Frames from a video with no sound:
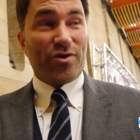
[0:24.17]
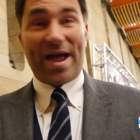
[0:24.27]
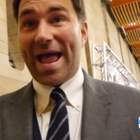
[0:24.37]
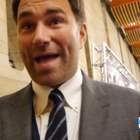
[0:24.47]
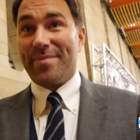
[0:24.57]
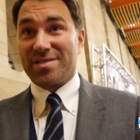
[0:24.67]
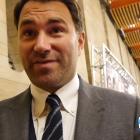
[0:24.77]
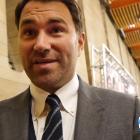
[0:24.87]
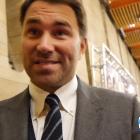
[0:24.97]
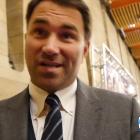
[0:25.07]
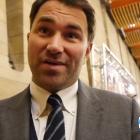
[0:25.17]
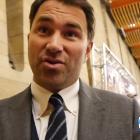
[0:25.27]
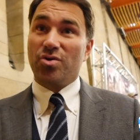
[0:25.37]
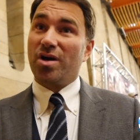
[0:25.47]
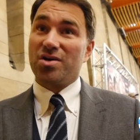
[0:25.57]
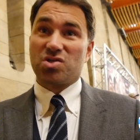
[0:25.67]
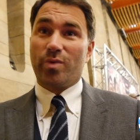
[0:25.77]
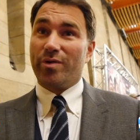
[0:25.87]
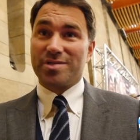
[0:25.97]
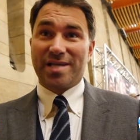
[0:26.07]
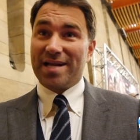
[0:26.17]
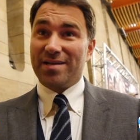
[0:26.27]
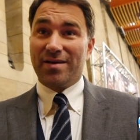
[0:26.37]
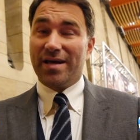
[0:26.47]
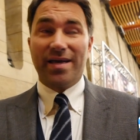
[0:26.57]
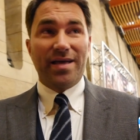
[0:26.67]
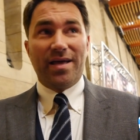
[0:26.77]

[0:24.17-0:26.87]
create atmospheres like Newcastle will on Saturday night.